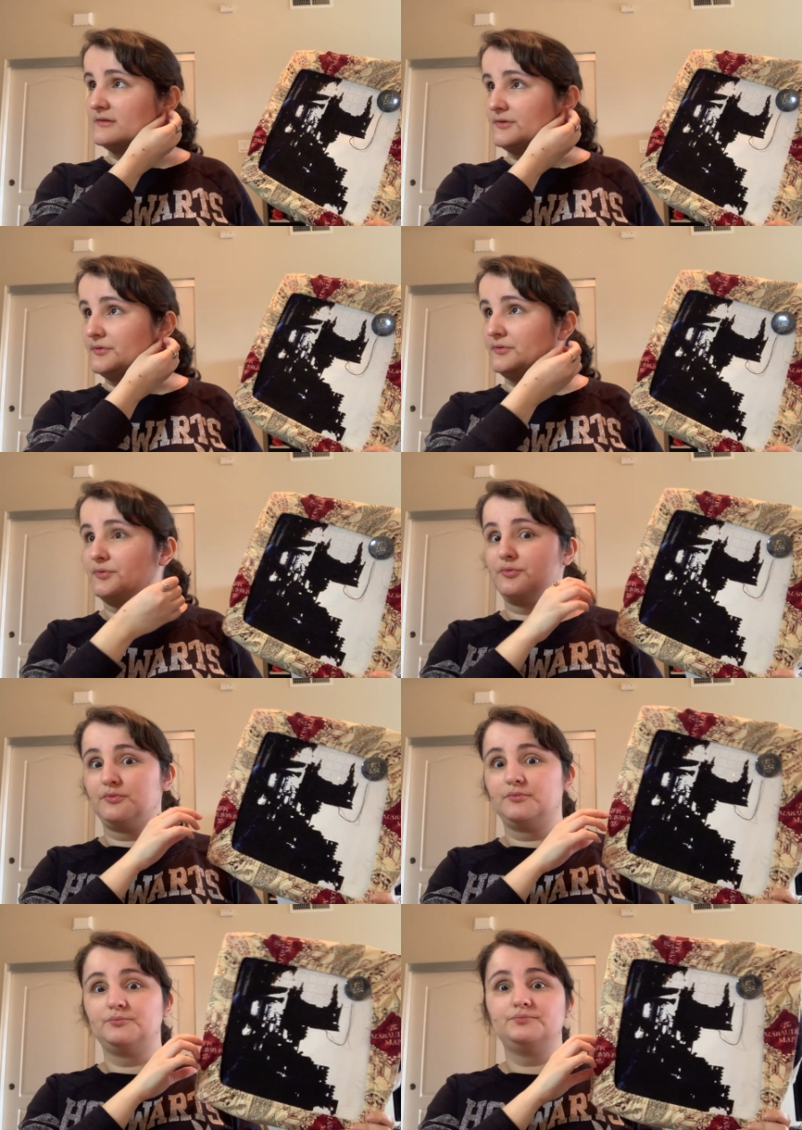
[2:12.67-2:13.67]
to
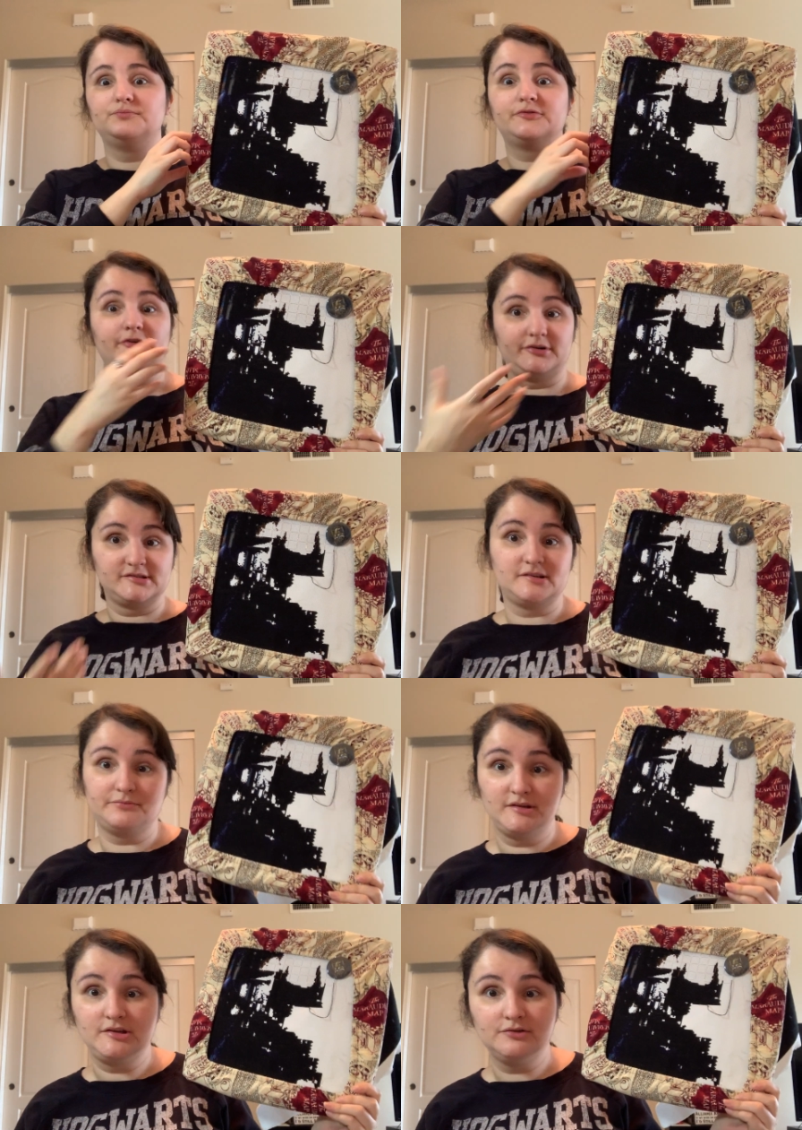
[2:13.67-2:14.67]
start on
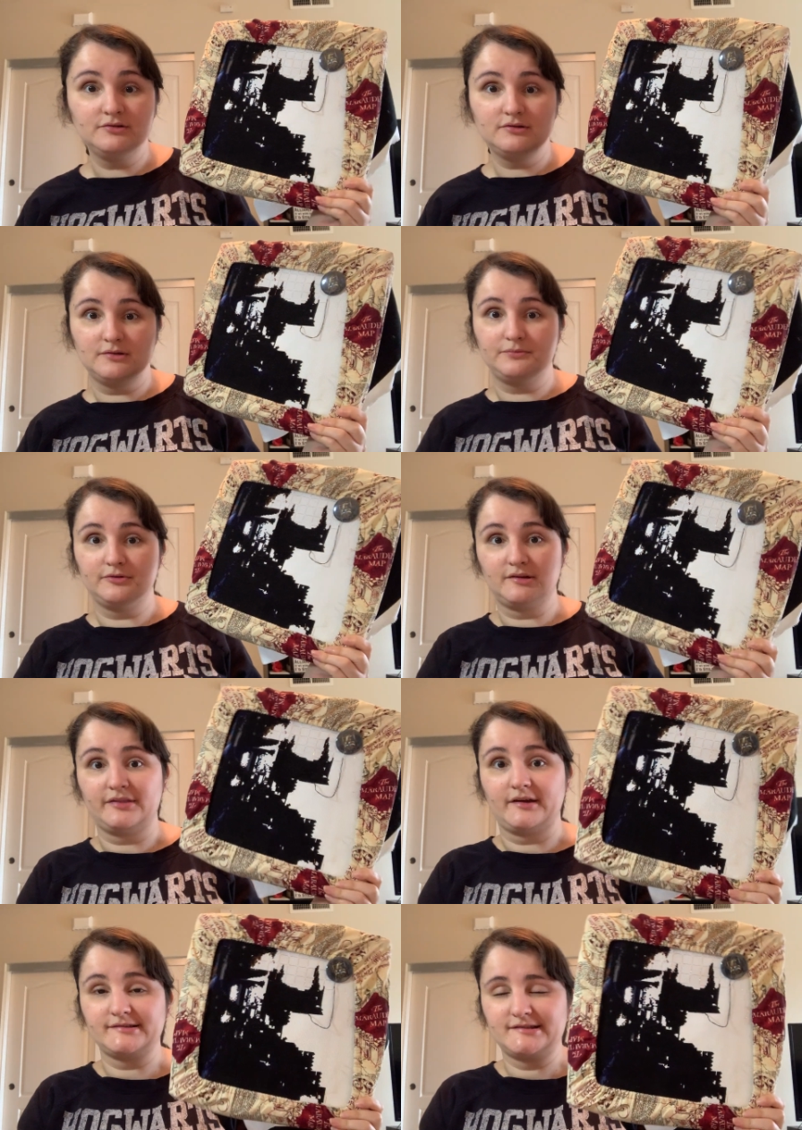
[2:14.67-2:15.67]
something new and put a
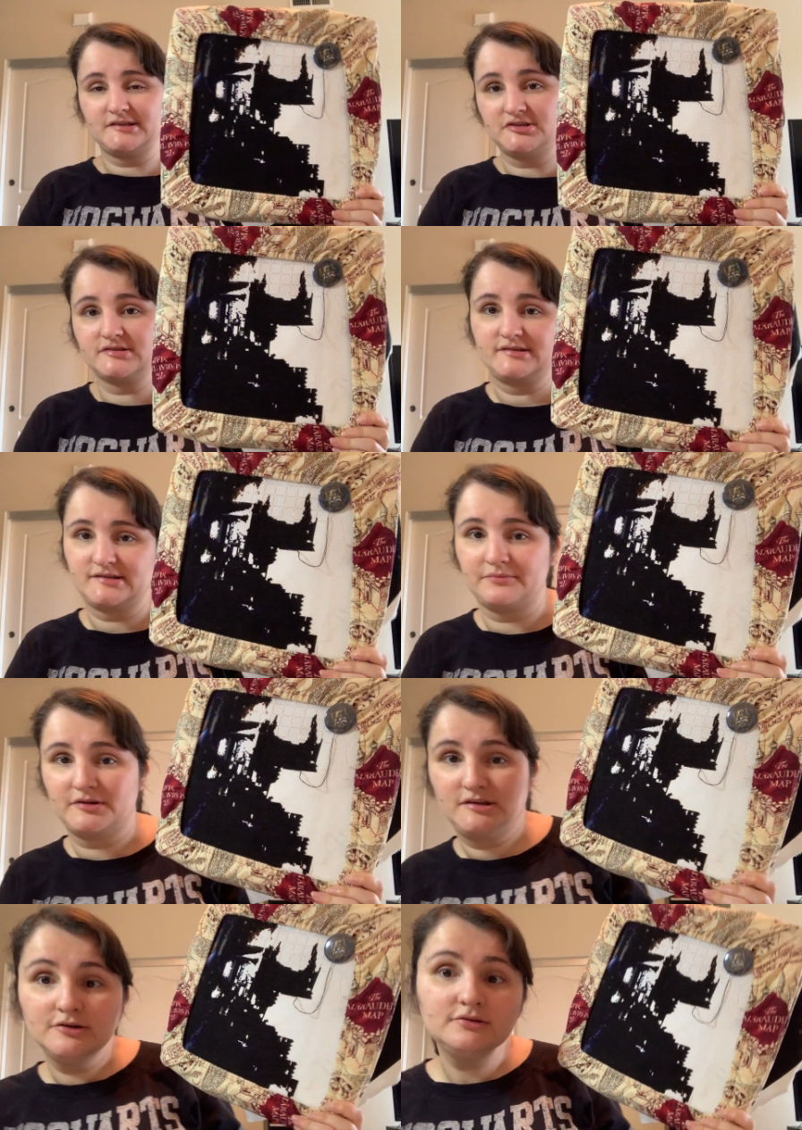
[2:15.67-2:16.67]
thousand stitches on
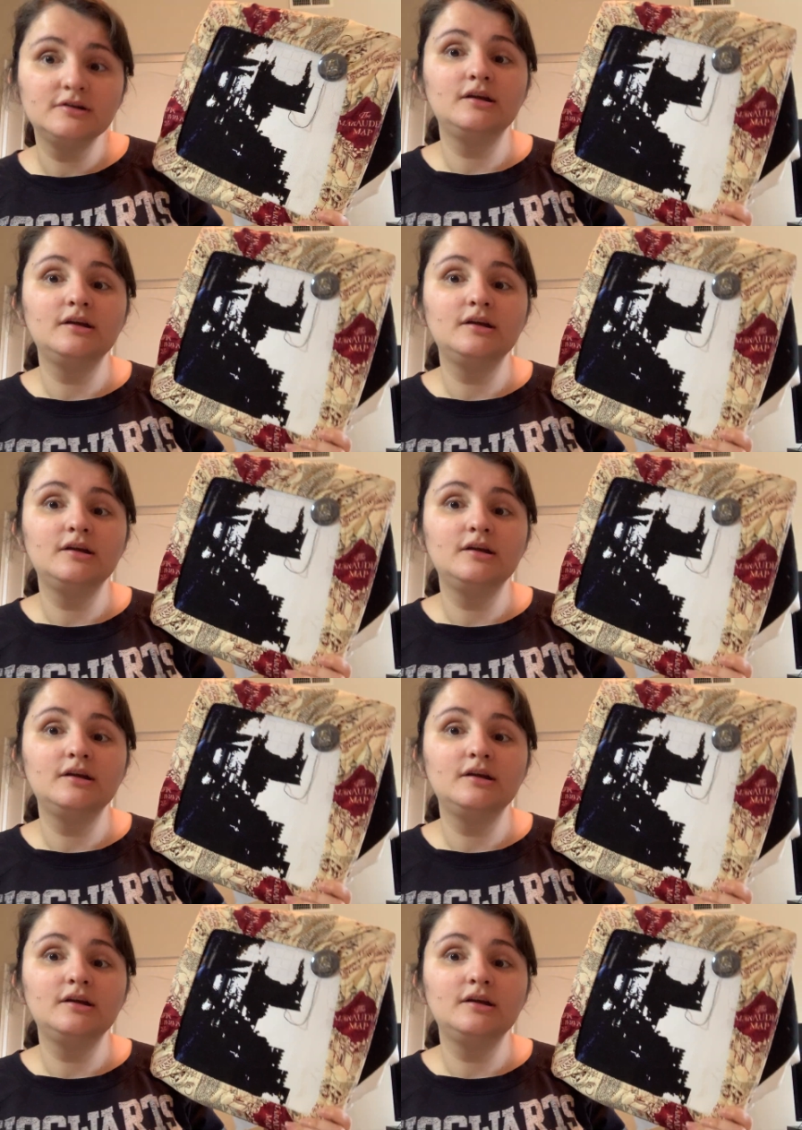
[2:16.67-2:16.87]
something new